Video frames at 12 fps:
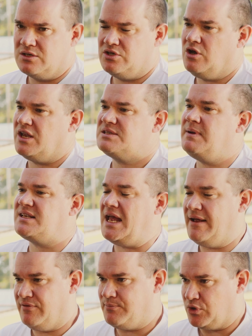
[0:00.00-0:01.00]
You can't expect
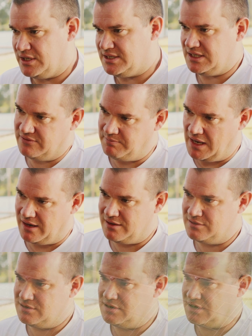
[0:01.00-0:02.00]
everybody to give back
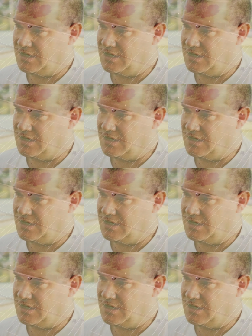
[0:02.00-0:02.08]
to the